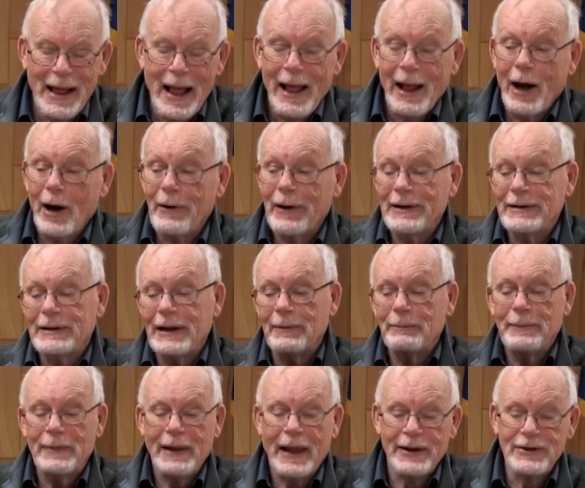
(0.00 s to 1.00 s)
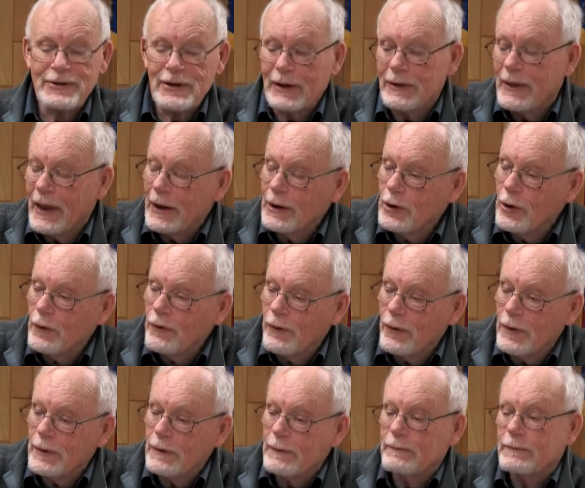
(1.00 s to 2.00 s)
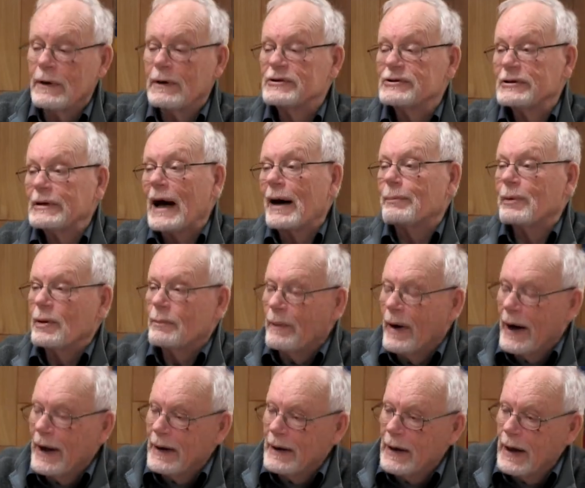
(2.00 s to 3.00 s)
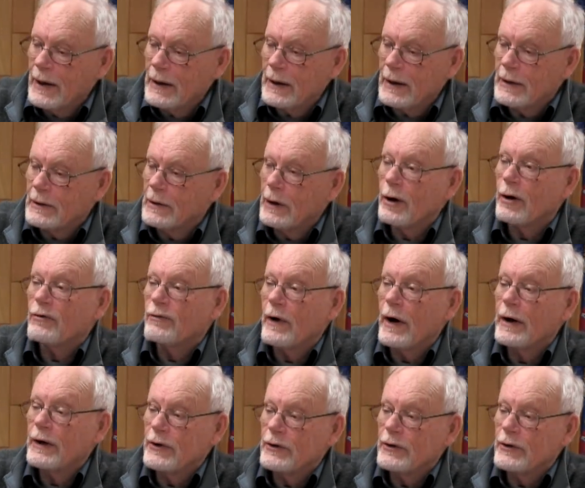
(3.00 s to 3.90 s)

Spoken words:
All right, Deb, that's it. Thank you for stopping by again and clarifying